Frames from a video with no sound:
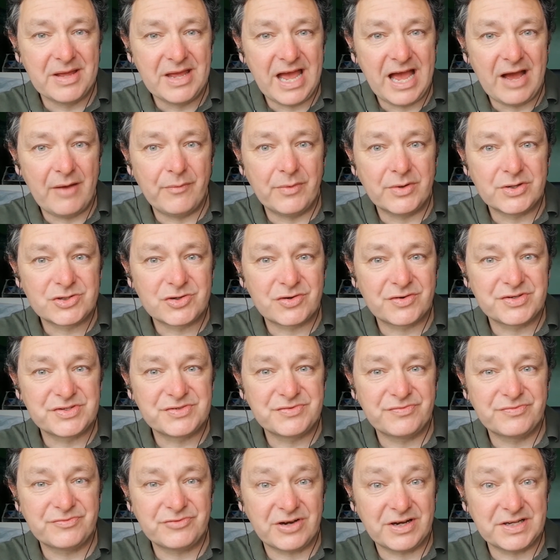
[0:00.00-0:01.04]
and were
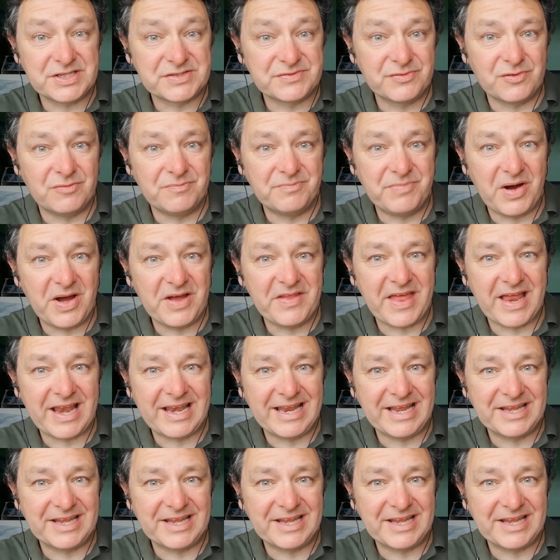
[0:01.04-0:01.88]
transformed by that